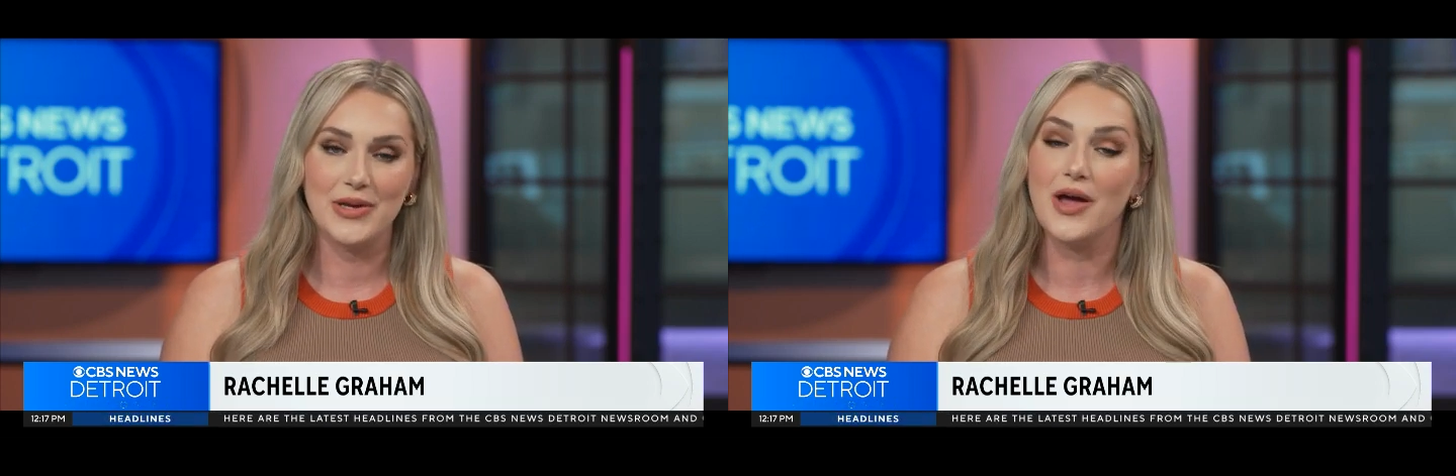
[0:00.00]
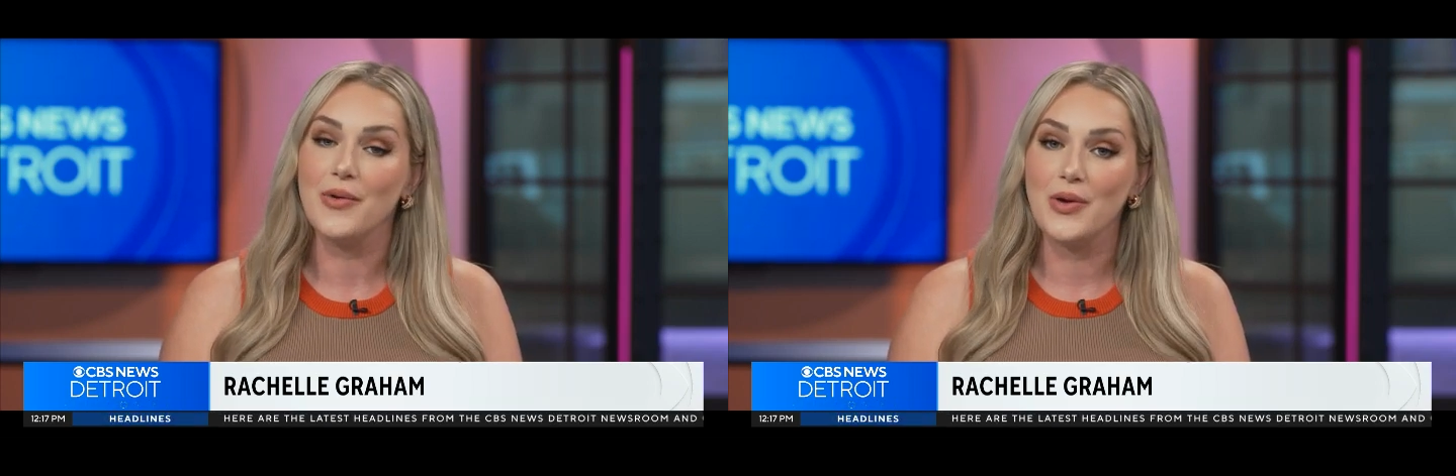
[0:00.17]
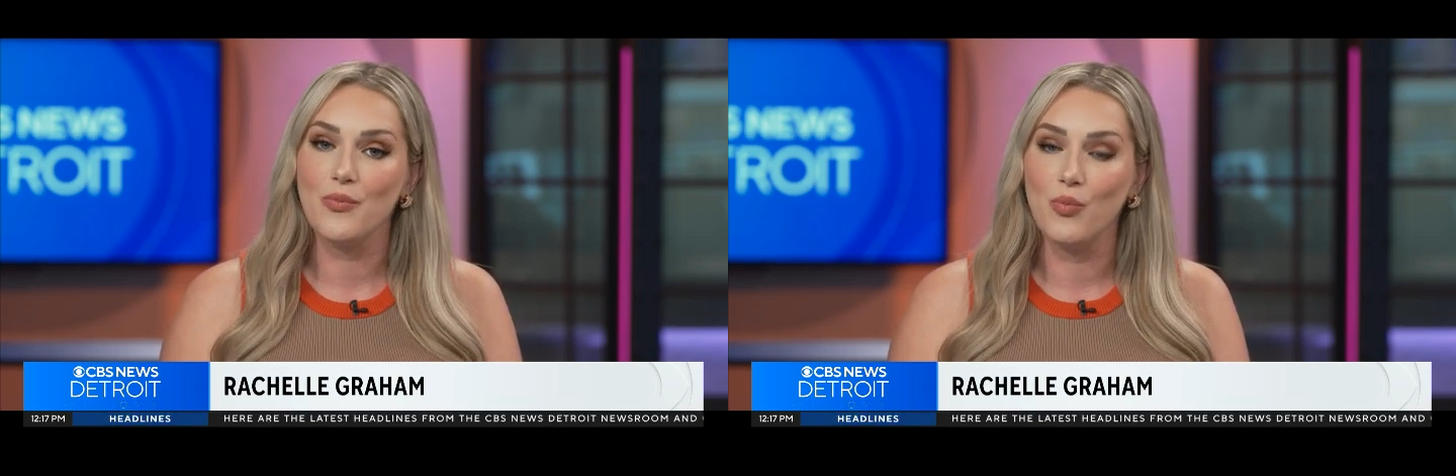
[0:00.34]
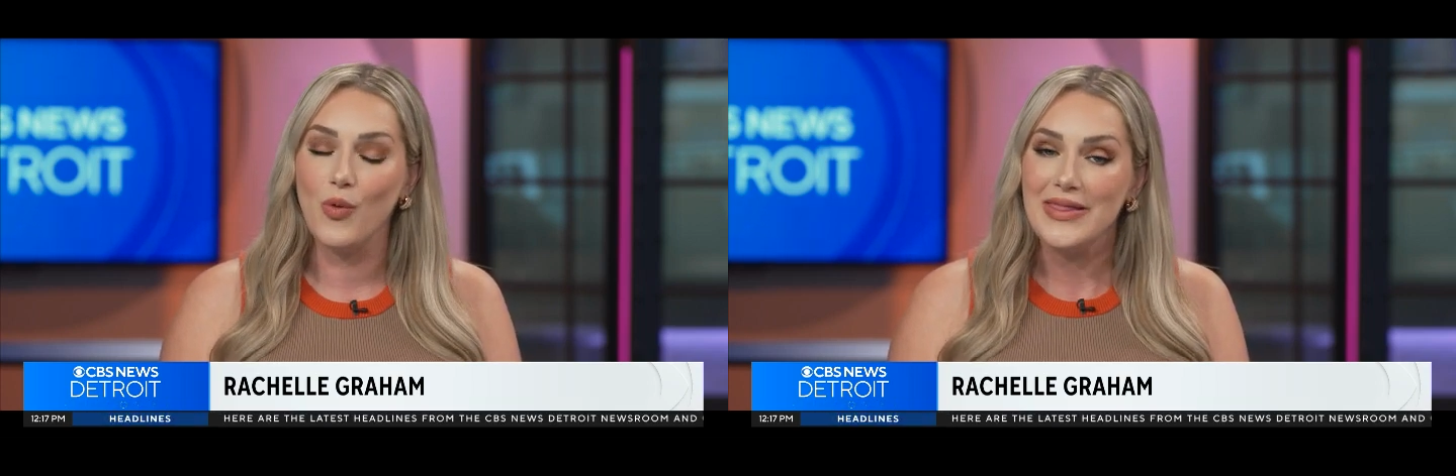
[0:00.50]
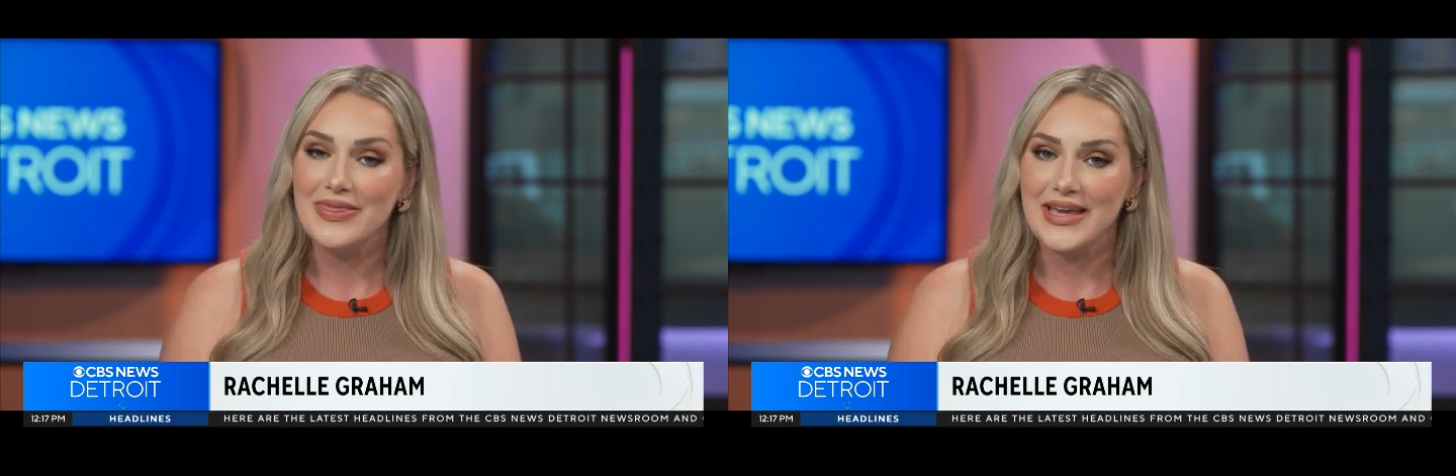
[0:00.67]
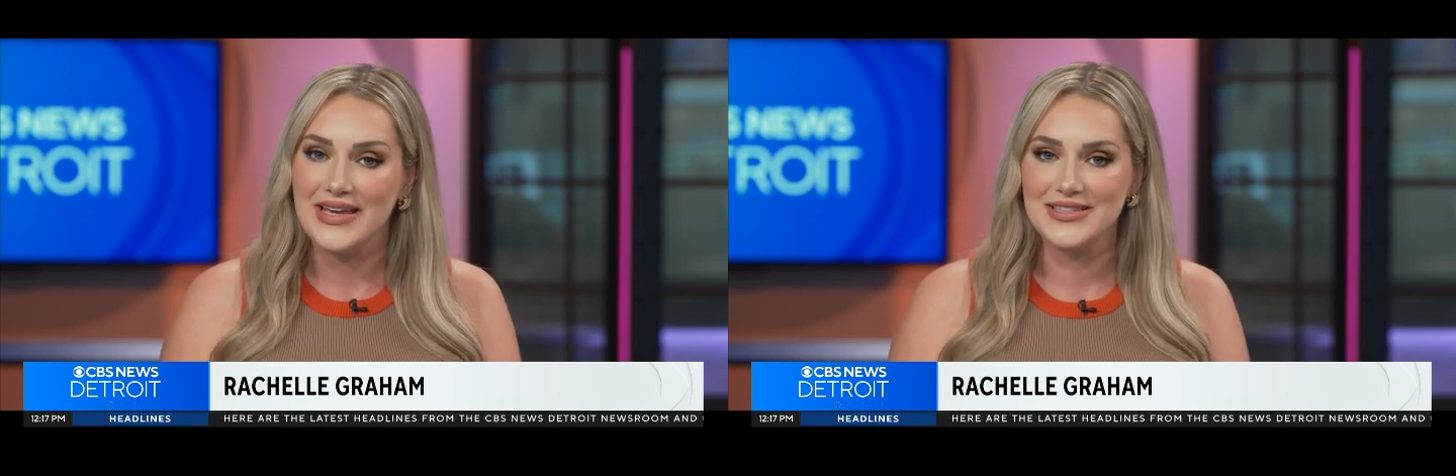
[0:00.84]
But knowing
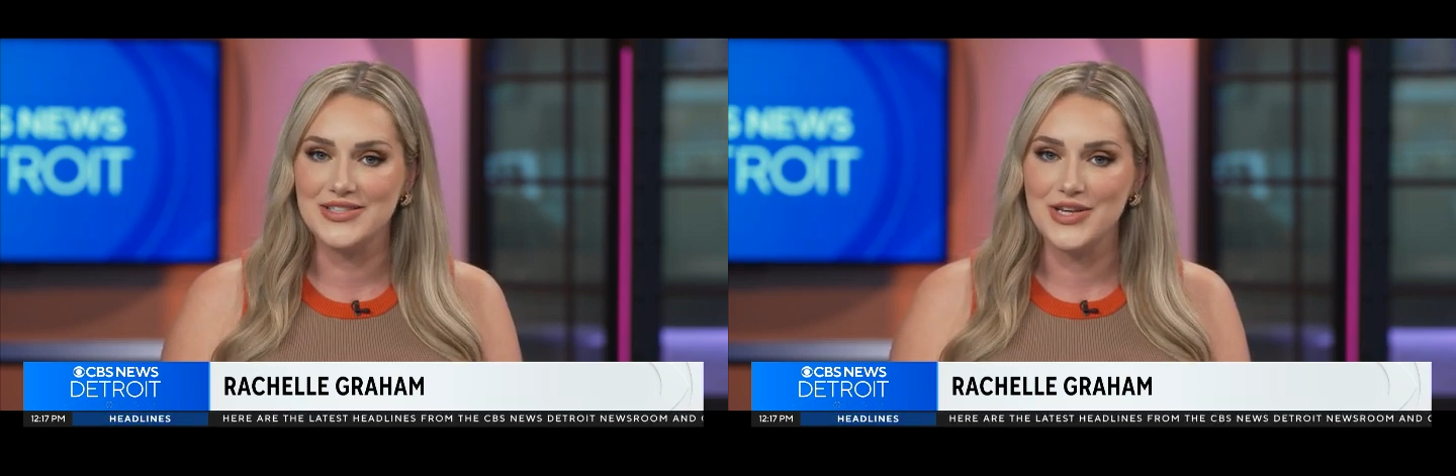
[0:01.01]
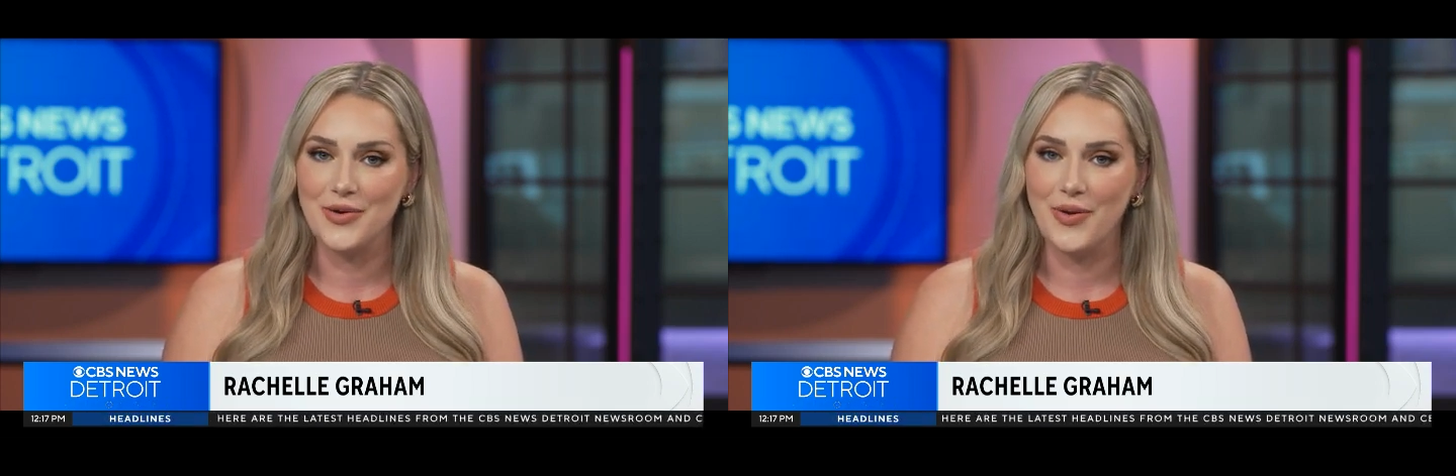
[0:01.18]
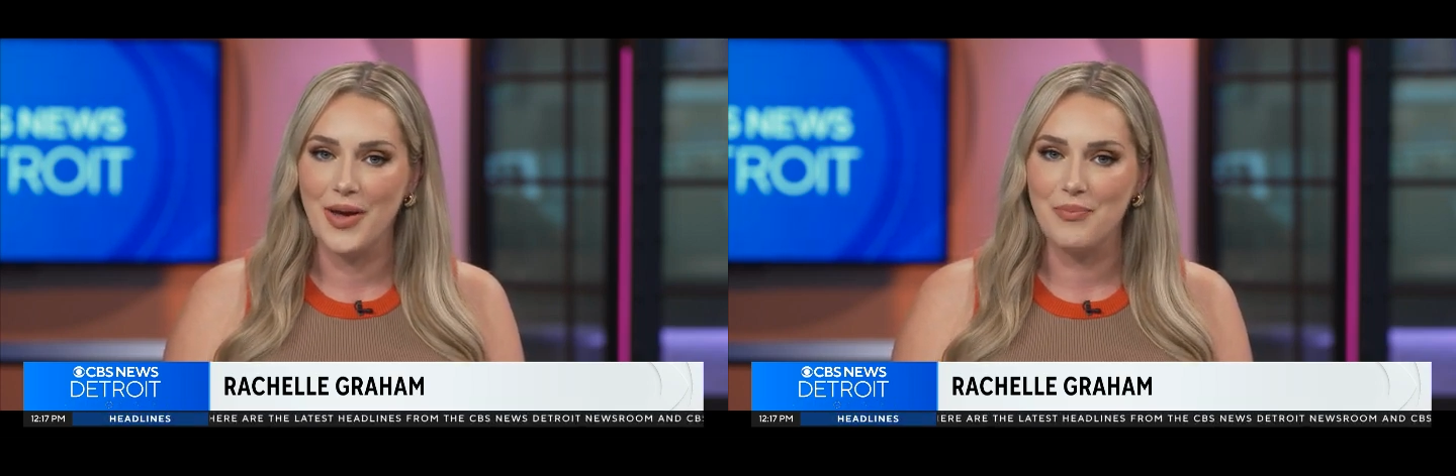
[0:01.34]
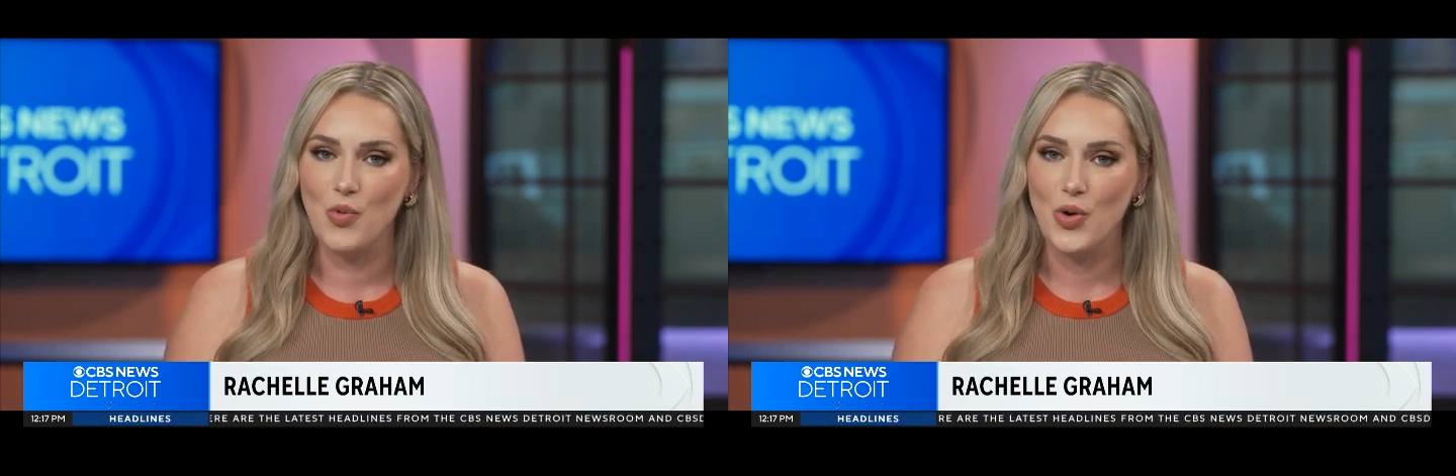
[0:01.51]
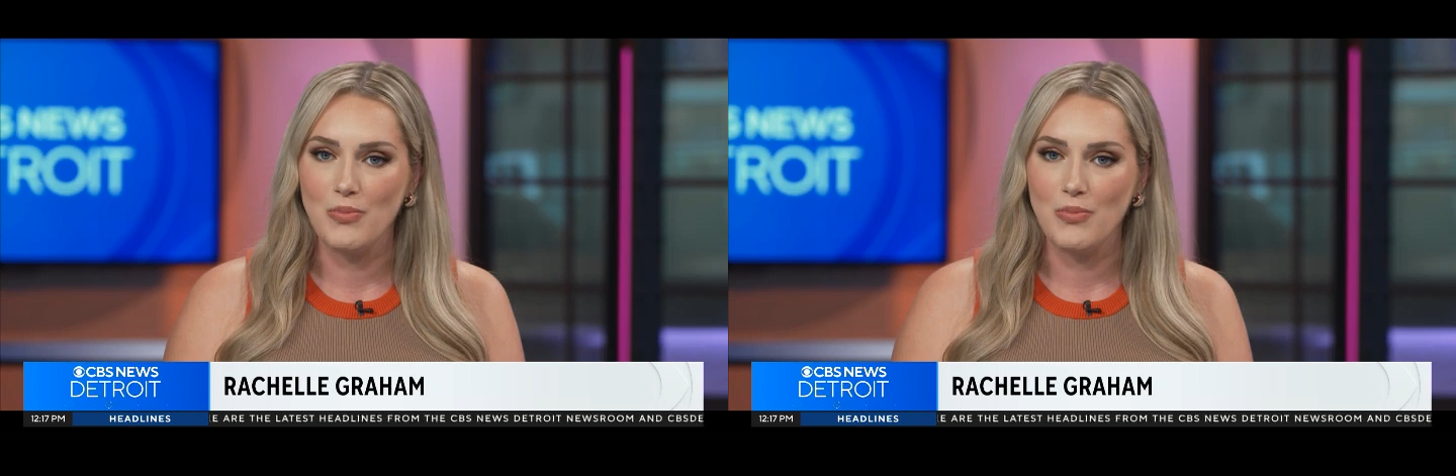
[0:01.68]
what they can do and,